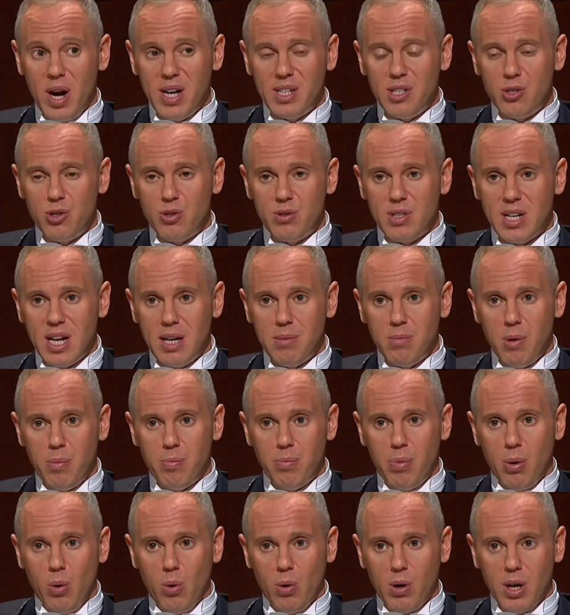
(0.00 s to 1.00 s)
Why did you tell him a
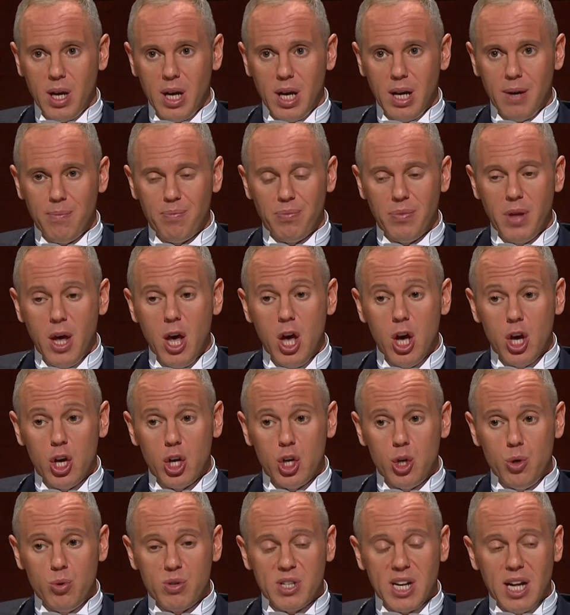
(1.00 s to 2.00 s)
porky?
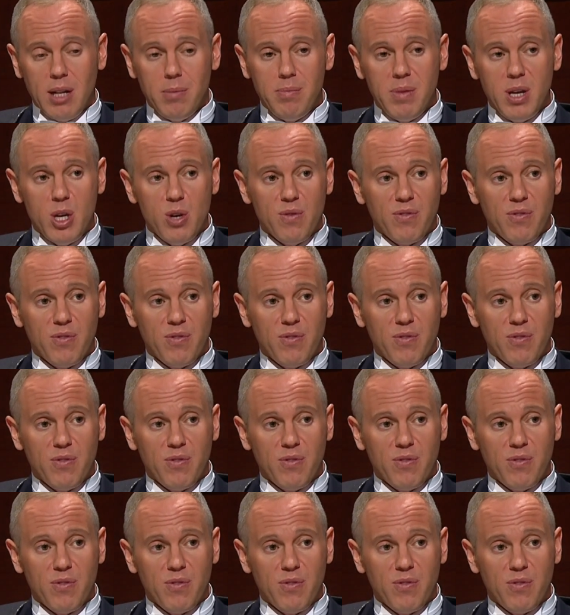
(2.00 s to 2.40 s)
You tell me